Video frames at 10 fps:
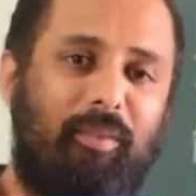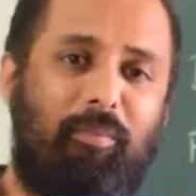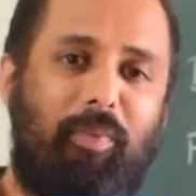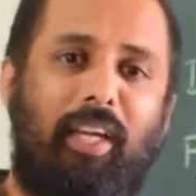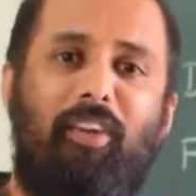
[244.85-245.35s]

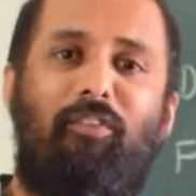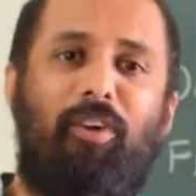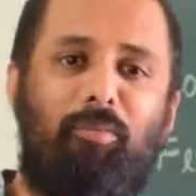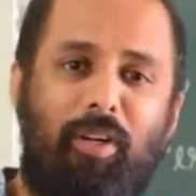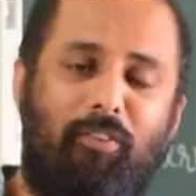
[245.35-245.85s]
by
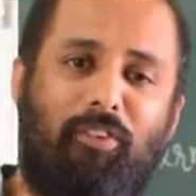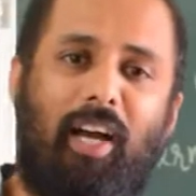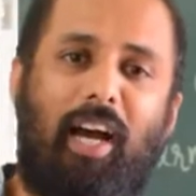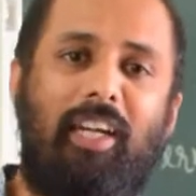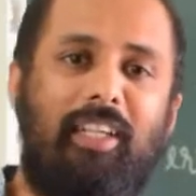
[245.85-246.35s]
Fermat for
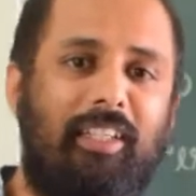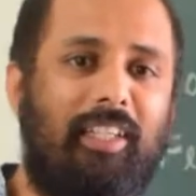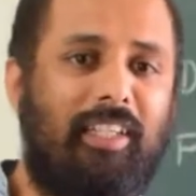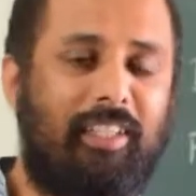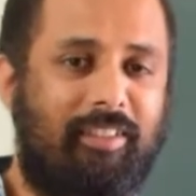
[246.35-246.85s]

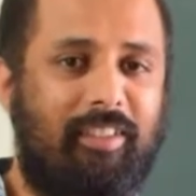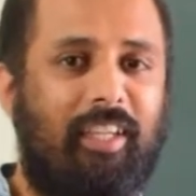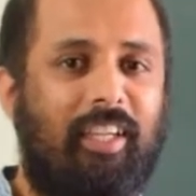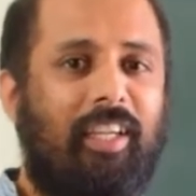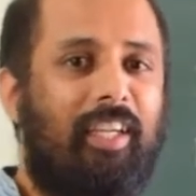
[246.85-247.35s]
100 years,
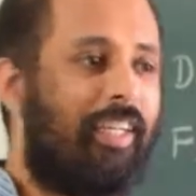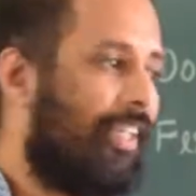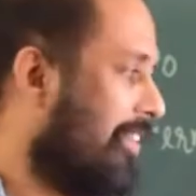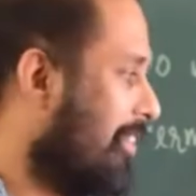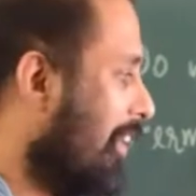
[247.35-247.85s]
it
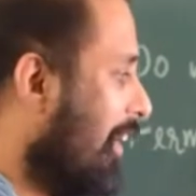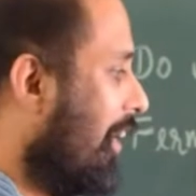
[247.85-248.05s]
is